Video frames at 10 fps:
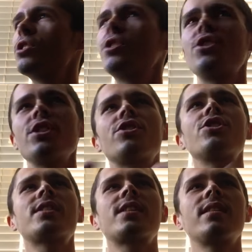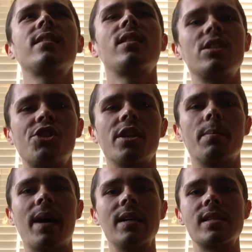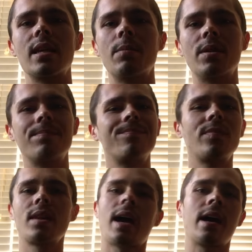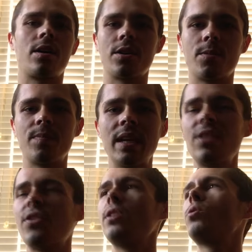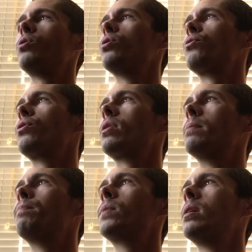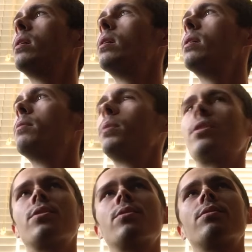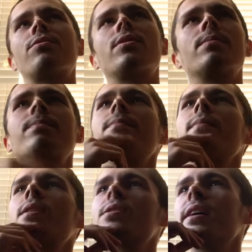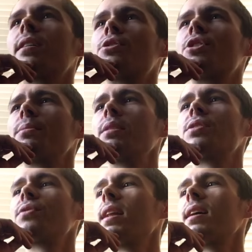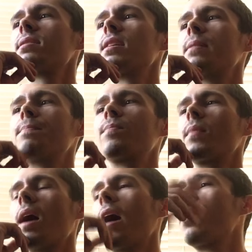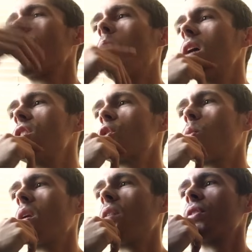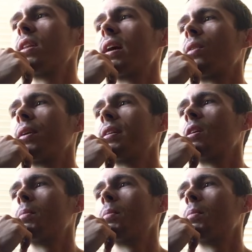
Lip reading: Just to legitimize them, and I don't know, anything you can do for them. But they're doing it for Undertaker and Triple H for the last time. I don't know why I just went off into that right there,